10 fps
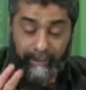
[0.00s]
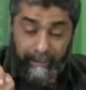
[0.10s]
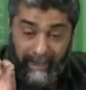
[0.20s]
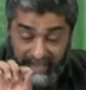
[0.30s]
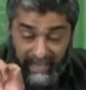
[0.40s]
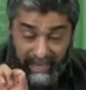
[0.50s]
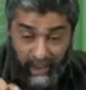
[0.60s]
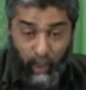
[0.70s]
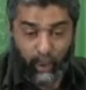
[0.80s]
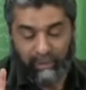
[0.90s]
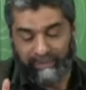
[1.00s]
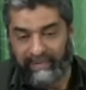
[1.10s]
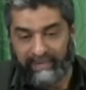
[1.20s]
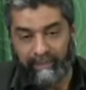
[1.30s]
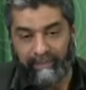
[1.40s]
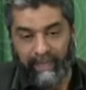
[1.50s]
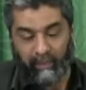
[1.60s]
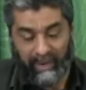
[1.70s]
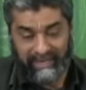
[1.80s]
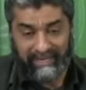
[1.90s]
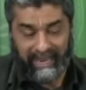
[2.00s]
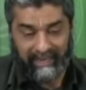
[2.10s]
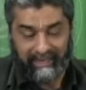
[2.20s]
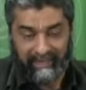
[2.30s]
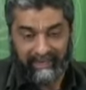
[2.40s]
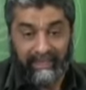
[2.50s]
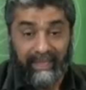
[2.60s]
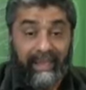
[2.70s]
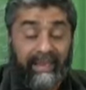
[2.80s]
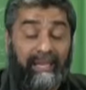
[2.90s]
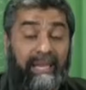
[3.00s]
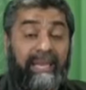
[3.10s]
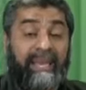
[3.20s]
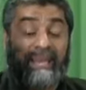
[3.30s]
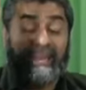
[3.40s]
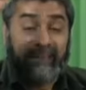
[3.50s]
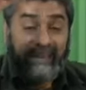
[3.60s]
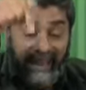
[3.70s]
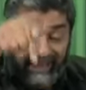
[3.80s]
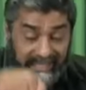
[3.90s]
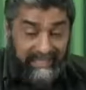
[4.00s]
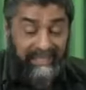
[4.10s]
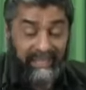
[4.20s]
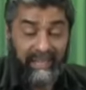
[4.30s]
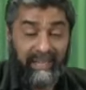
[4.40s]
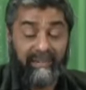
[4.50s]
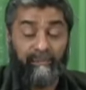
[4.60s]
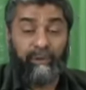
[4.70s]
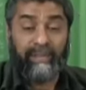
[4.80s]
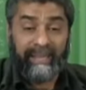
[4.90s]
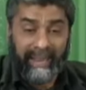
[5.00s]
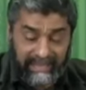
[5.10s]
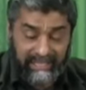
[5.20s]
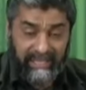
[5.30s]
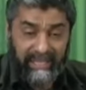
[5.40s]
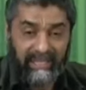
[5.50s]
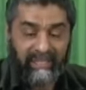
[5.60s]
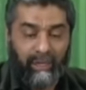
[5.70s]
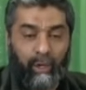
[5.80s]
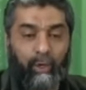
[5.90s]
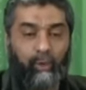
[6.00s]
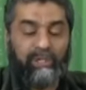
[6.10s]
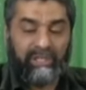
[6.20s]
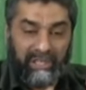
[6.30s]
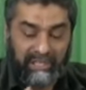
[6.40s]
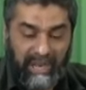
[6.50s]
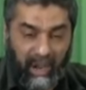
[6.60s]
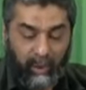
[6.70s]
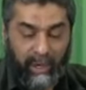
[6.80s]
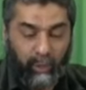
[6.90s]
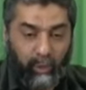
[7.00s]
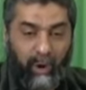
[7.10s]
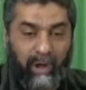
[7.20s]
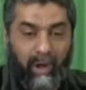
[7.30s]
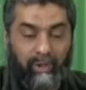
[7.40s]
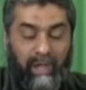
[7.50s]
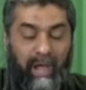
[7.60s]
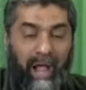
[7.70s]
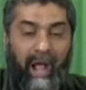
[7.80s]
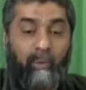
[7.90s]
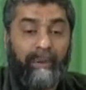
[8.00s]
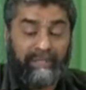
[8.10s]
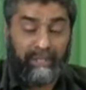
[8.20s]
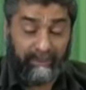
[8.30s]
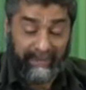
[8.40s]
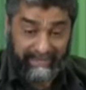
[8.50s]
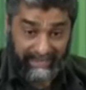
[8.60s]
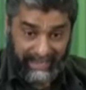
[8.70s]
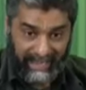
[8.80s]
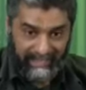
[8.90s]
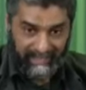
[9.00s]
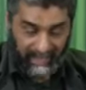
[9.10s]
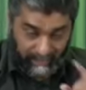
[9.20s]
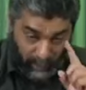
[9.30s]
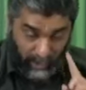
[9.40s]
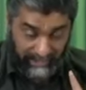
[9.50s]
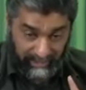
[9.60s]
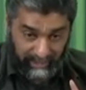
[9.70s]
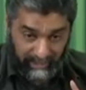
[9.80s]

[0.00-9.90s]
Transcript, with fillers: Make a mm. record of it, keep that one side. Okay. N- next year, for the next Eid, you'll sit down and you'll work out how much is my zakat, number one.